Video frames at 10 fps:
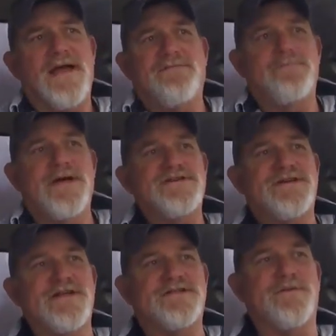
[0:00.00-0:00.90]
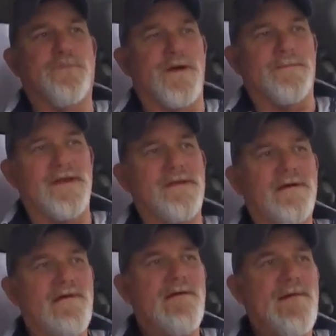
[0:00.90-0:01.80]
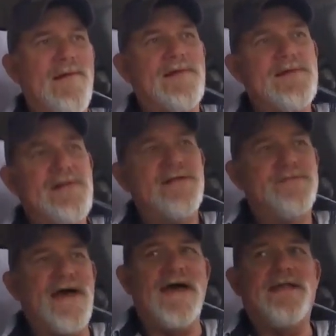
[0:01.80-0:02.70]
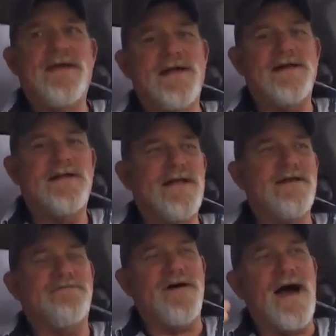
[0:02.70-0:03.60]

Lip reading: I even mentioned it to the women, that if